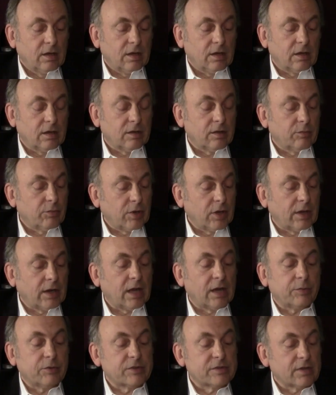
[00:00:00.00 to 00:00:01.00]
the brown
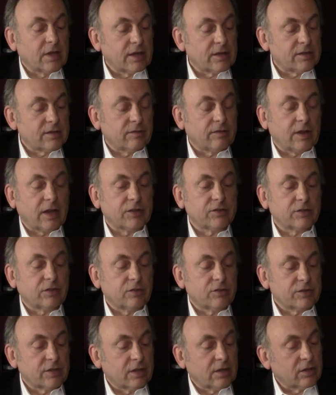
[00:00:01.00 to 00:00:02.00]
adipocytes, the
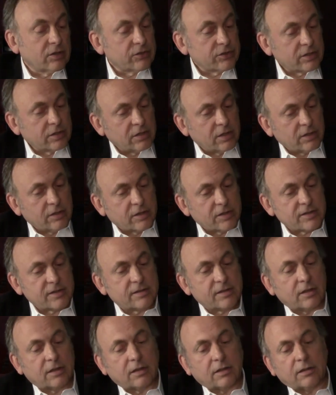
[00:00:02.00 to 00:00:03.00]
vascular cells, and then
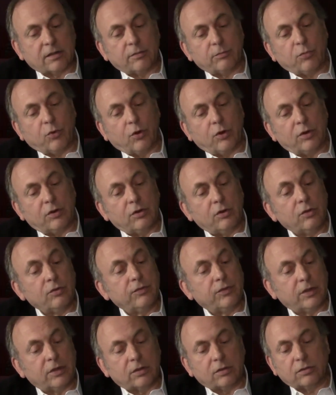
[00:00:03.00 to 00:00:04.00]
this important new
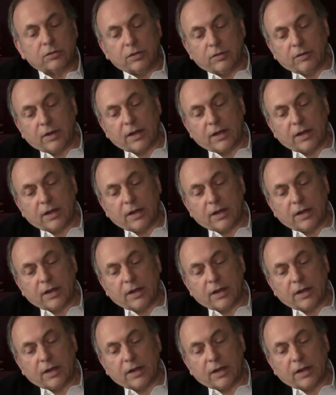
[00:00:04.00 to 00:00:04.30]
field of